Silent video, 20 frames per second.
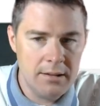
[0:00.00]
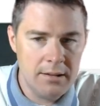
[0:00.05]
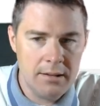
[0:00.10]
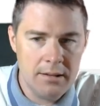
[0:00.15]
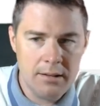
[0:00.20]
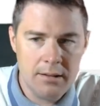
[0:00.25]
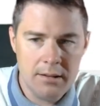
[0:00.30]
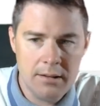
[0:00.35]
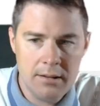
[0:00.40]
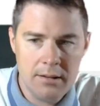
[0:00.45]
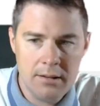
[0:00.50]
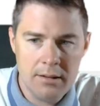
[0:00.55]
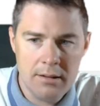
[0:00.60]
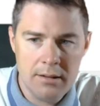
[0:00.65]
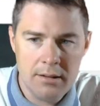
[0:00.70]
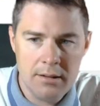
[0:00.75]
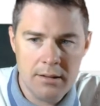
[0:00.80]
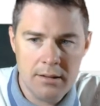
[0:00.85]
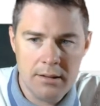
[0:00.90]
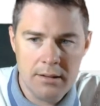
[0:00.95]

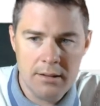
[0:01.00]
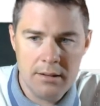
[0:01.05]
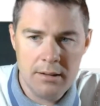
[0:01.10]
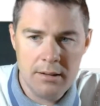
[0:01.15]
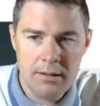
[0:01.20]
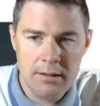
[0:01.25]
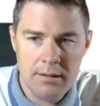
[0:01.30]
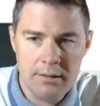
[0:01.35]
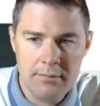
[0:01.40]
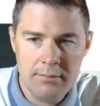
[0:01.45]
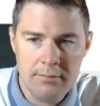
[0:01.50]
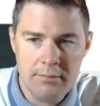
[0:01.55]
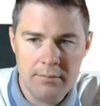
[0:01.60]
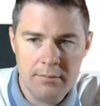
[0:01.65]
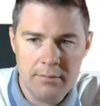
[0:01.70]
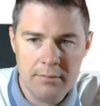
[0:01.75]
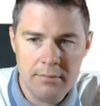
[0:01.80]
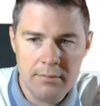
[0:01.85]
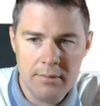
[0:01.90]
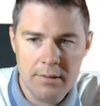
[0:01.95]

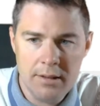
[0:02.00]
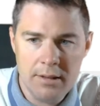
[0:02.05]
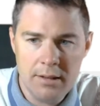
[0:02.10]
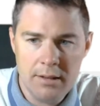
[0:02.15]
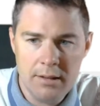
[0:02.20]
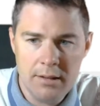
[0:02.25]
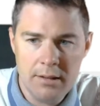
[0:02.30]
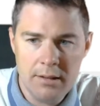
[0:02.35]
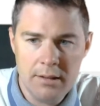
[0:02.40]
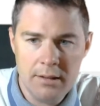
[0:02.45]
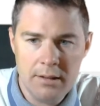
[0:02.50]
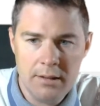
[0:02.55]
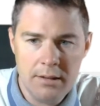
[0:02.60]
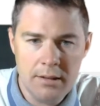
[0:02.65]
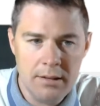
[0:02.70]
Nobody speaks.